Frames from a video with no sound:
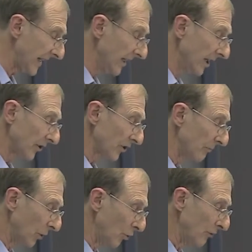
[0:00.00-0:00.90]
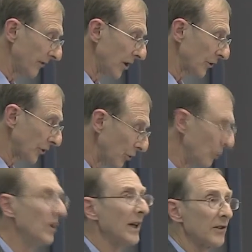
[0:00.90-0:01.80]
be to move
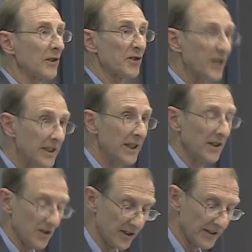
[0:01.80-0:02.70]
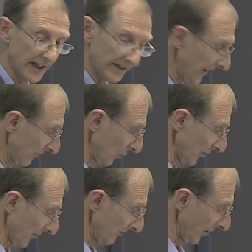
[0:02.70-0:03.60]
to the cities, and that, that
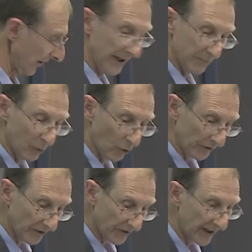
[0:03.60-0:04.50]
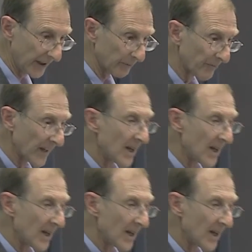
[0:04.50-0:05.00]
was a very important thing.